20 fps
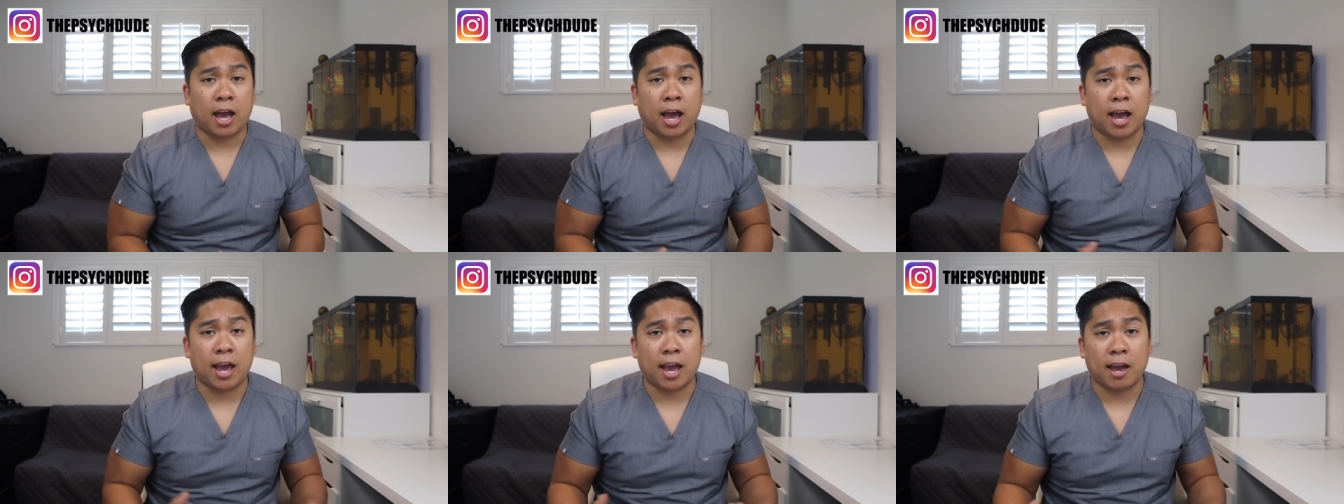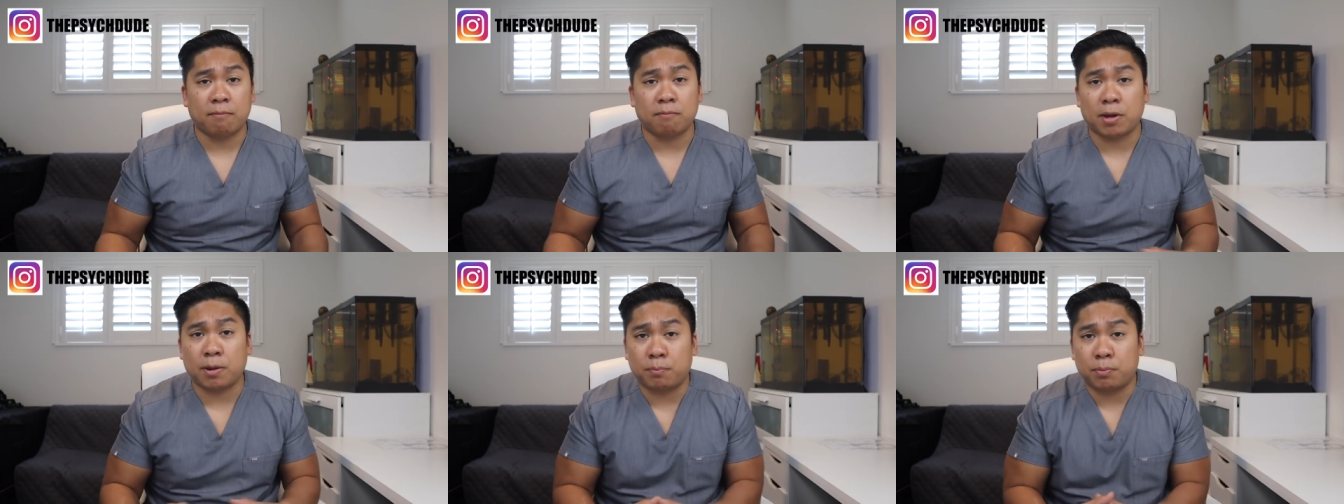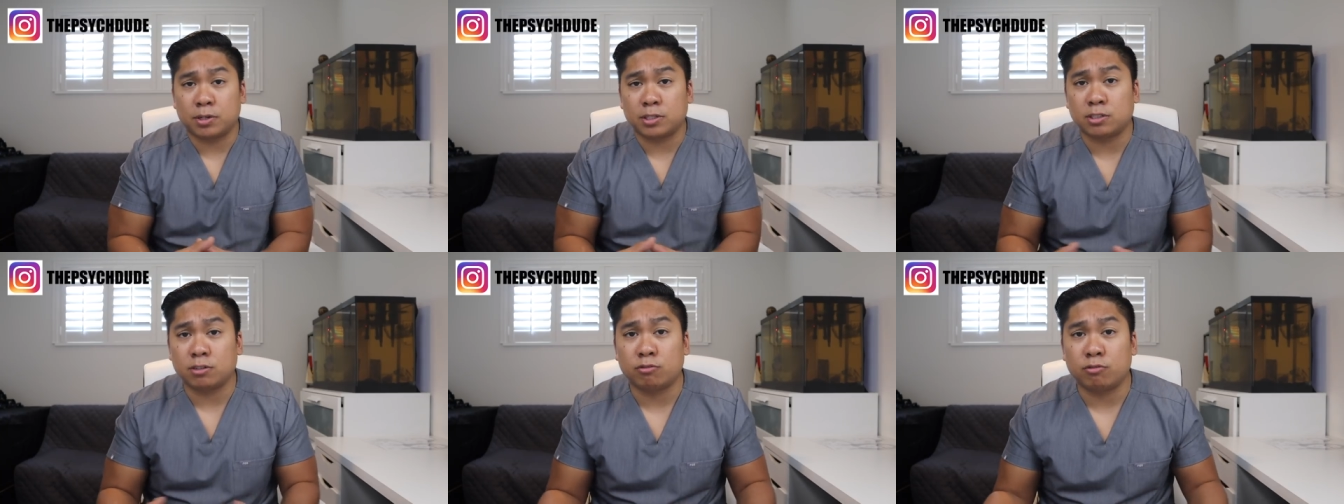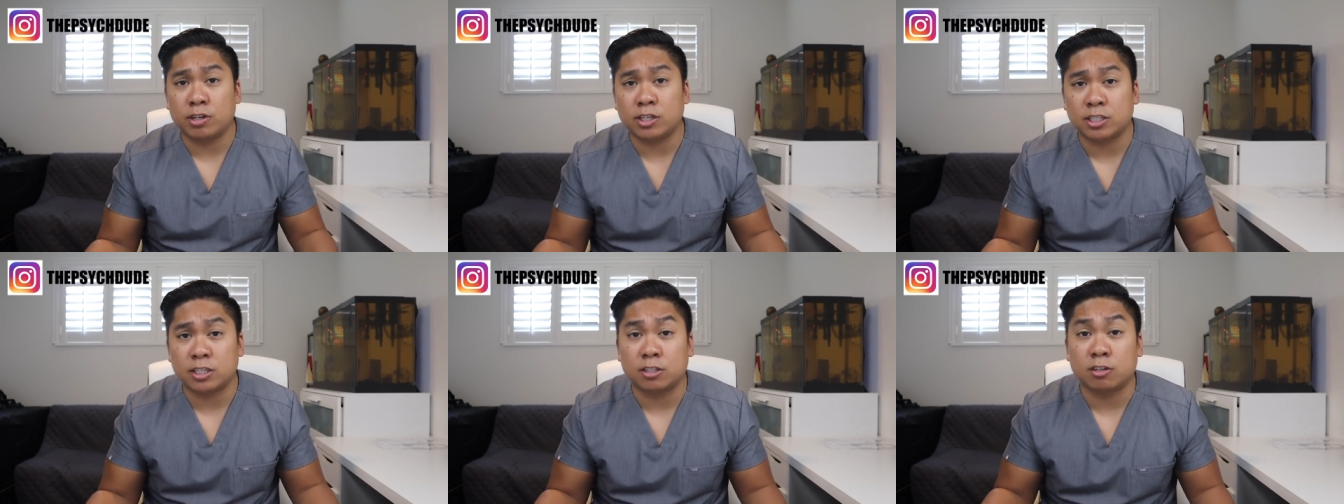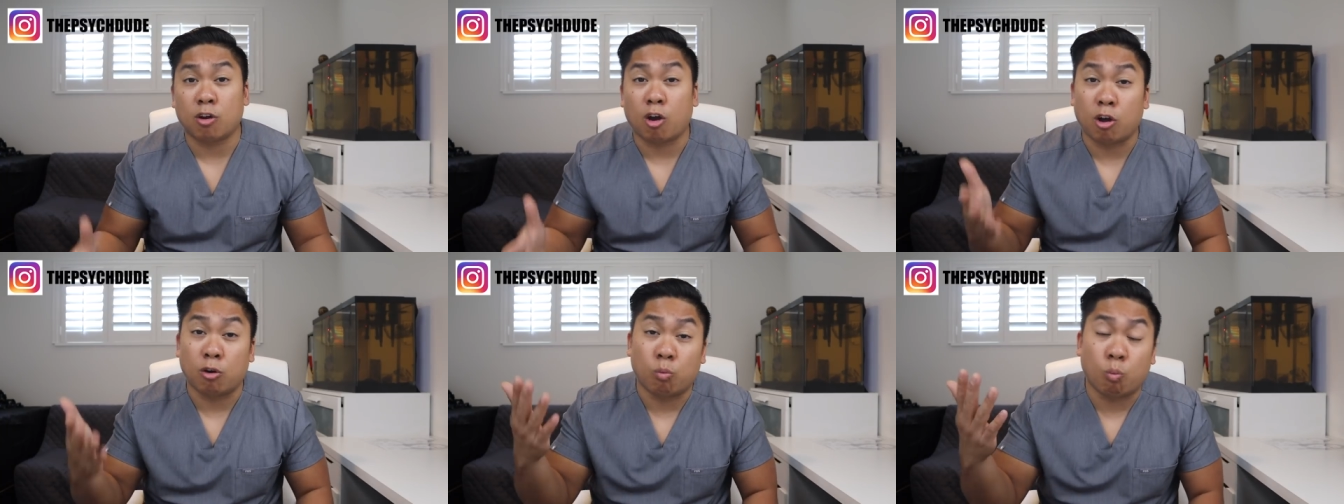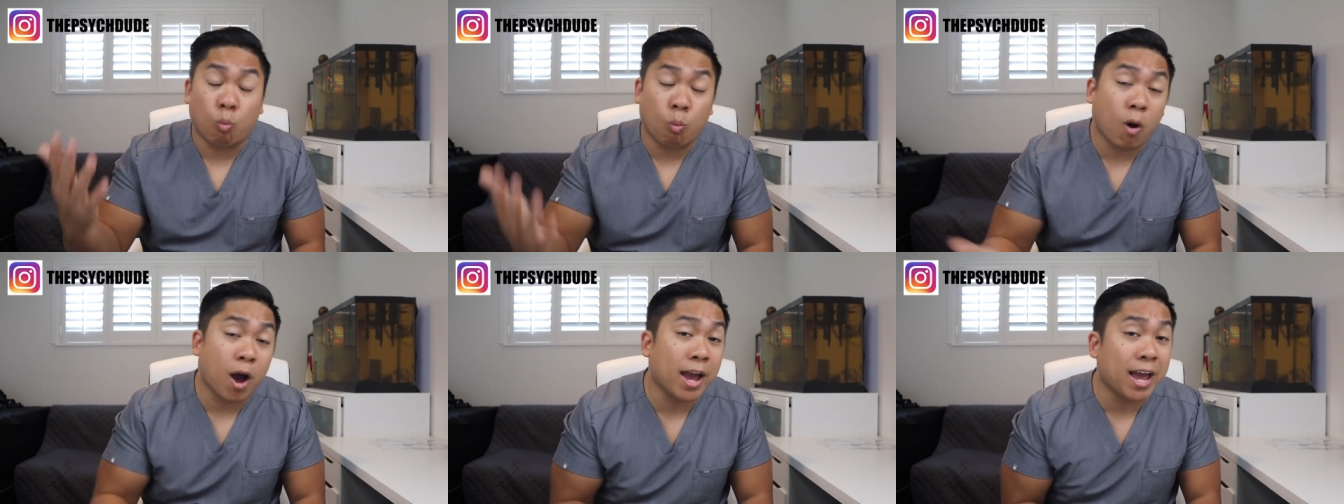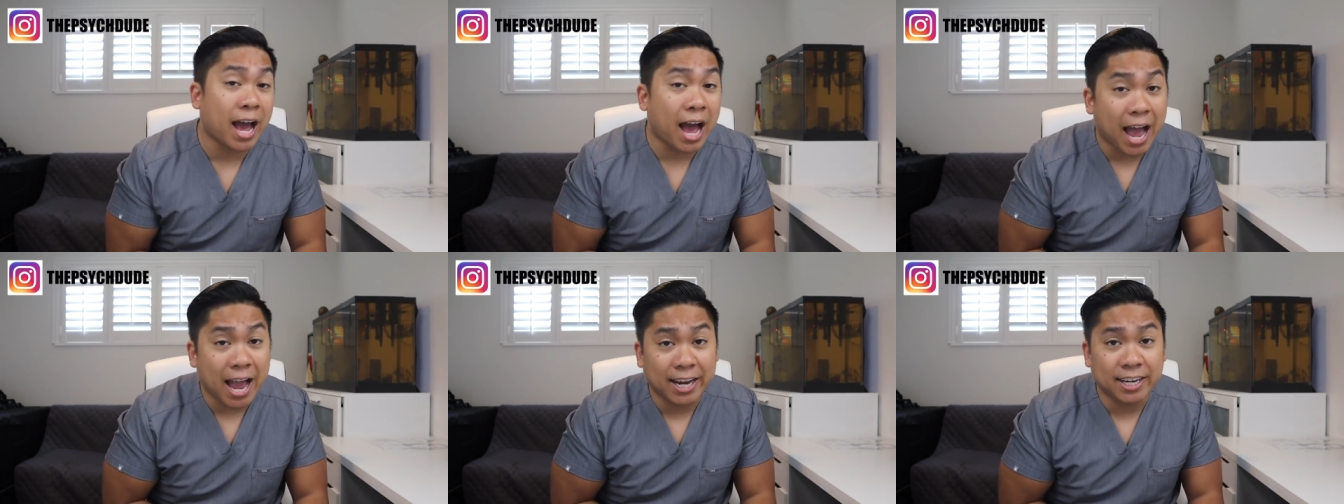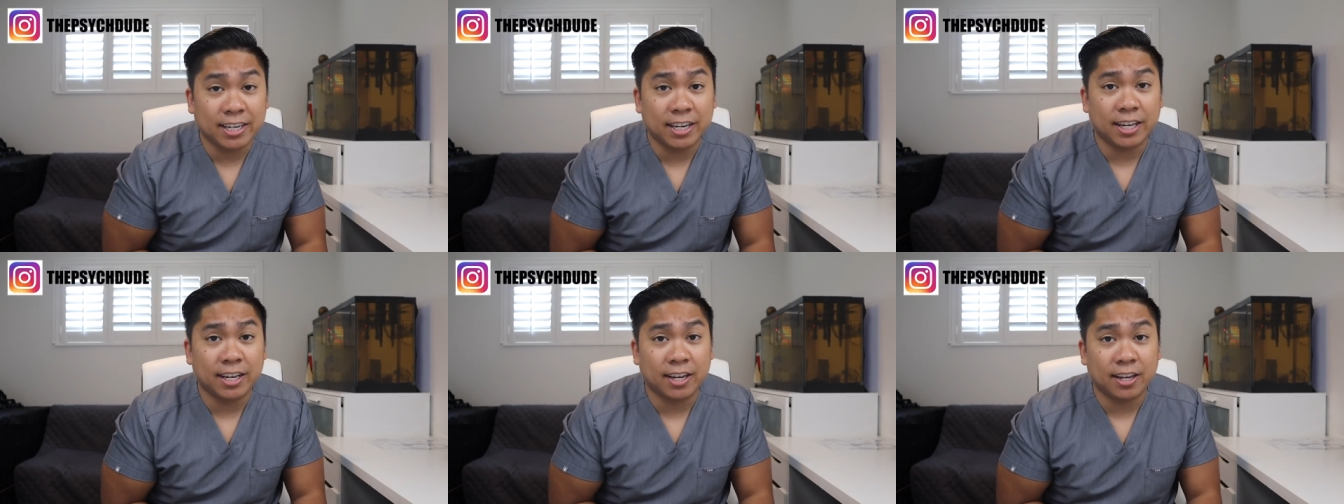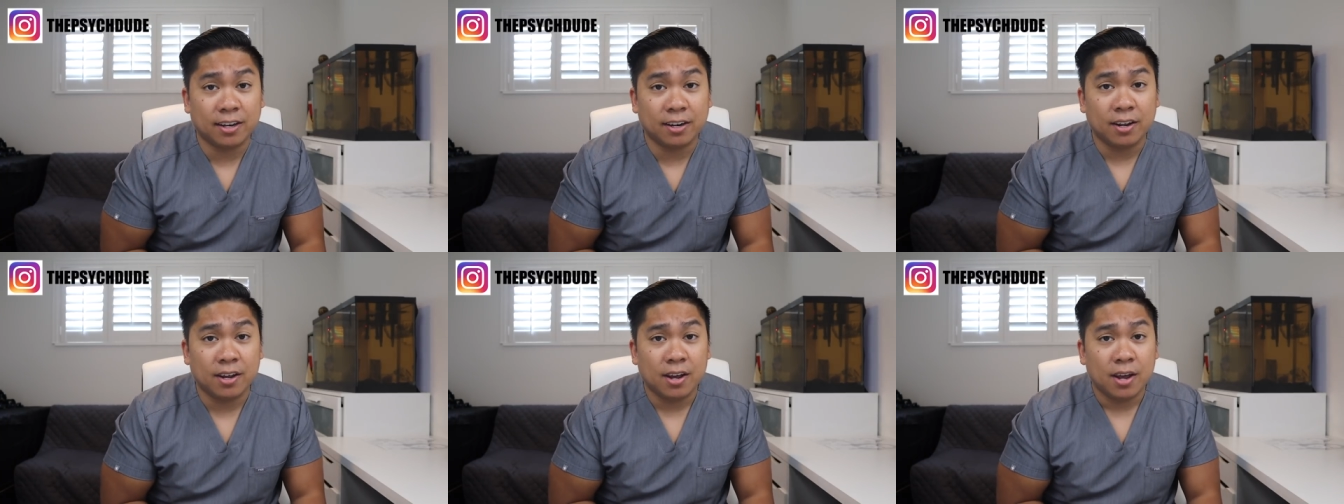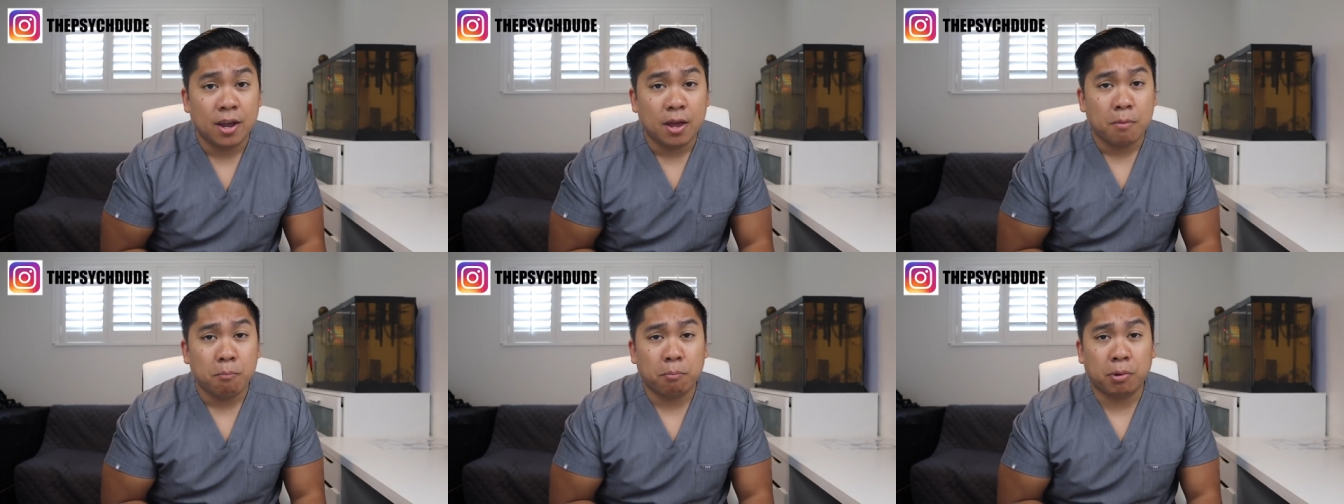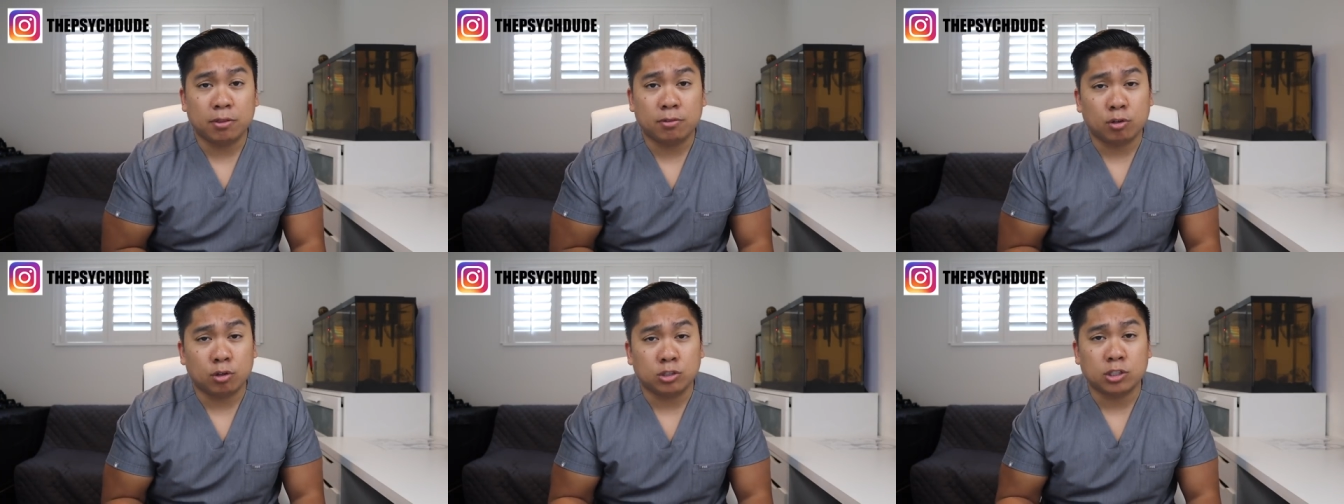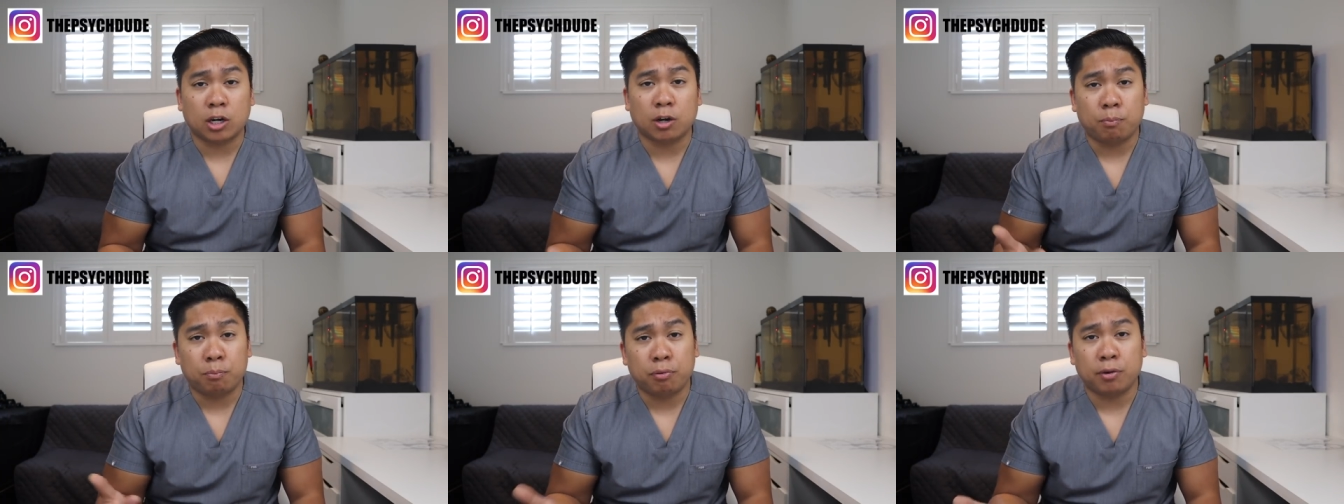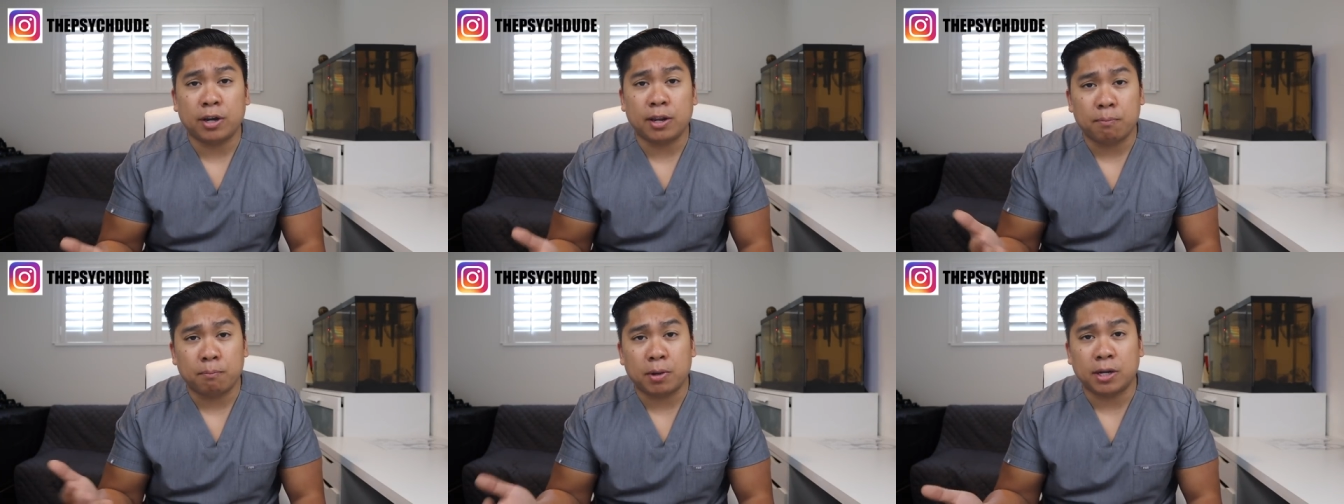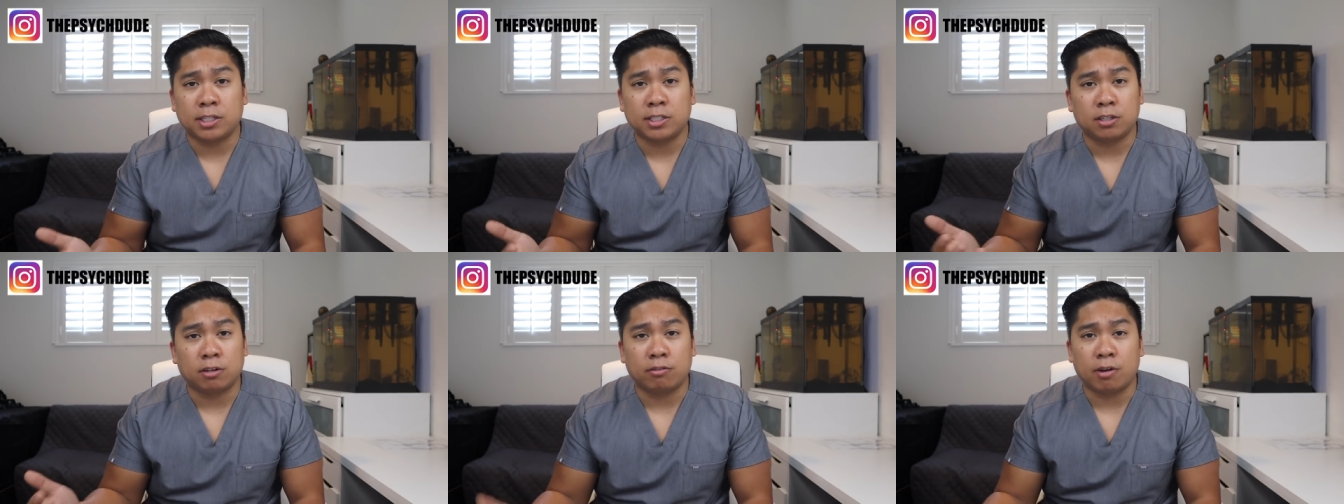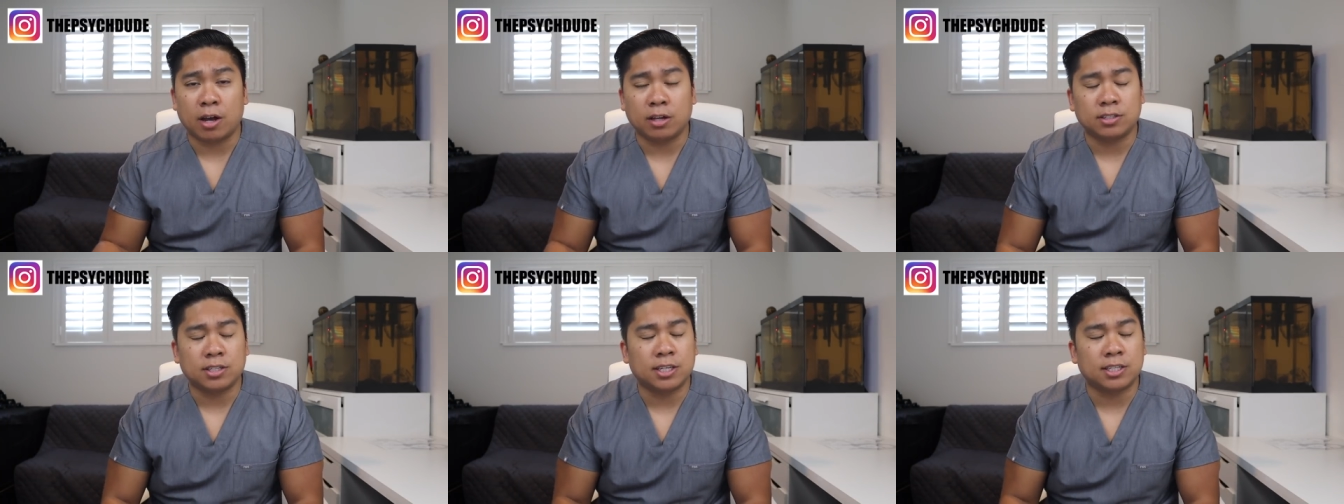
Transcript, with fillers: I have my personal reasons on why I did it, but those are pretty much the routes.